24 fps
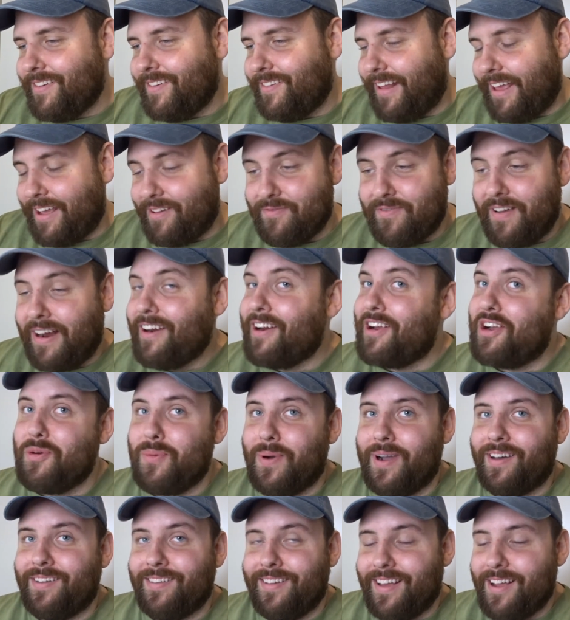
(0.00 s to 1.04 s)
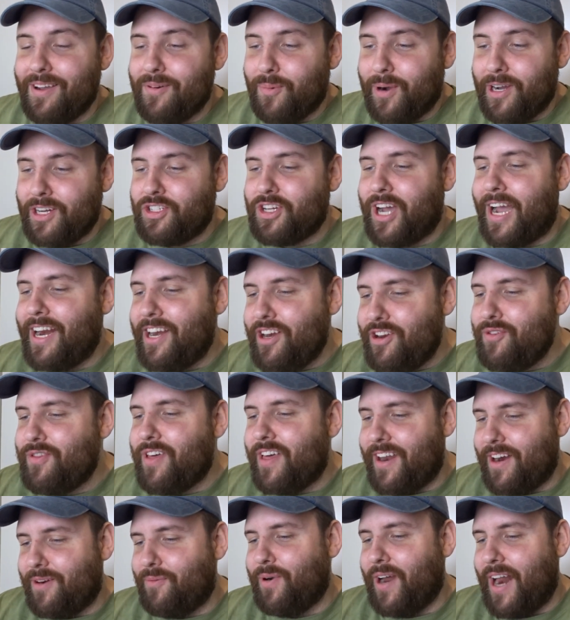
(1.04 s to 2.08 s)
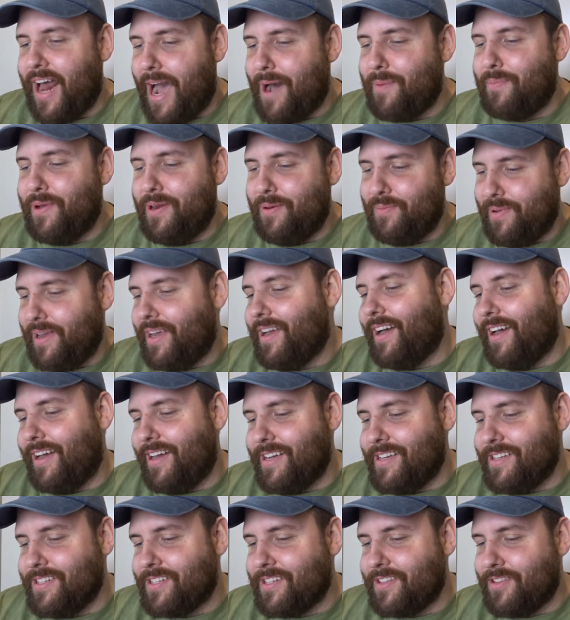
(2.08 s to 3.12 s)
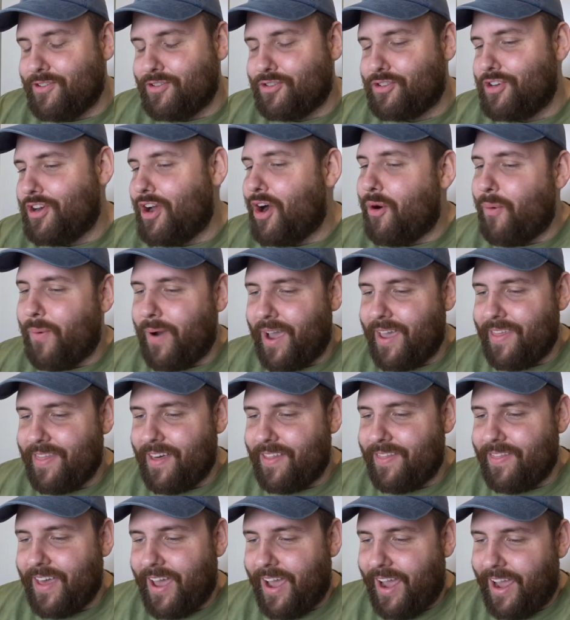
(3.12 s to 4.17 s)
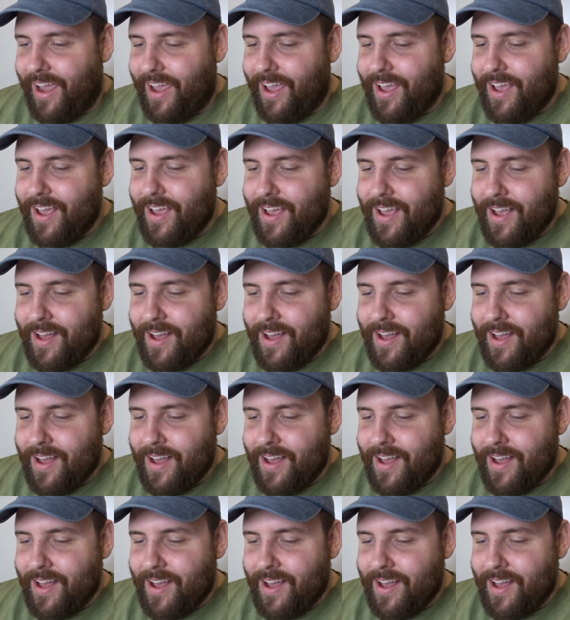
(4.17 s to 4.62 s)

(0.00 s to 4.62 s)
like very quickly, which I knew that it would happen because there's no way that they